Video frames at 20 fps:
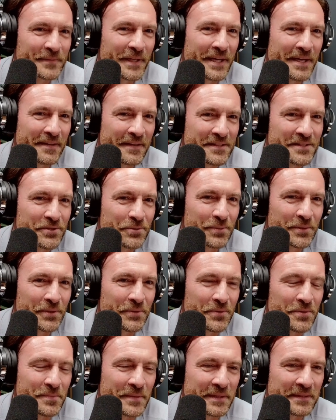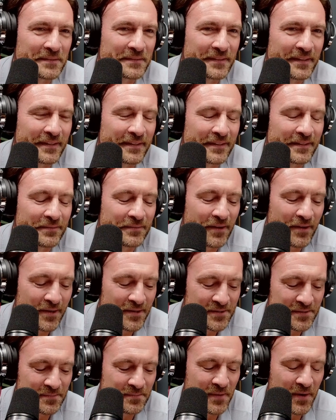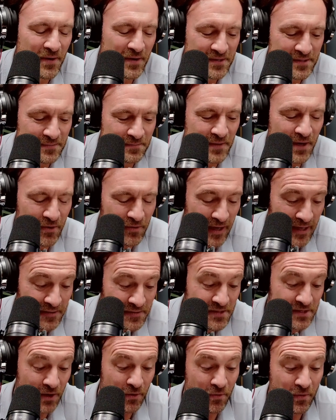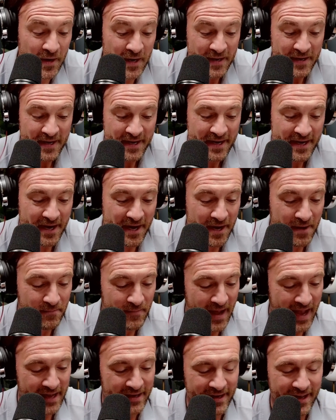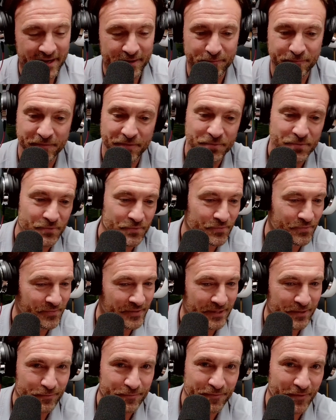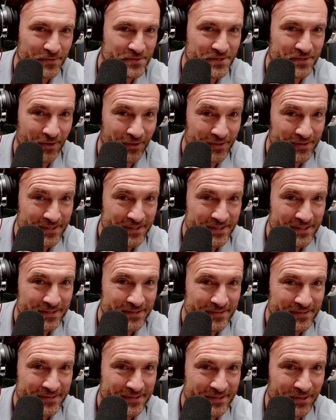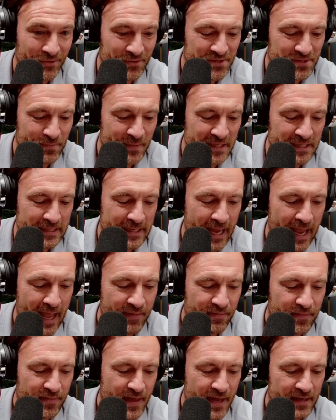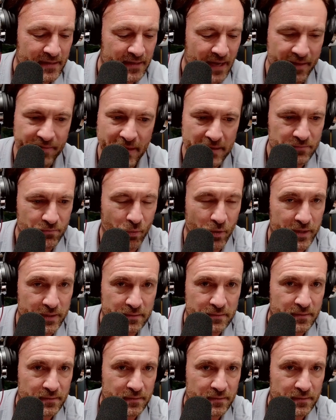Yeah, that's super cool, man. Yeah, no, awesome. Okay, so had a few false starts, so to speak, and then what?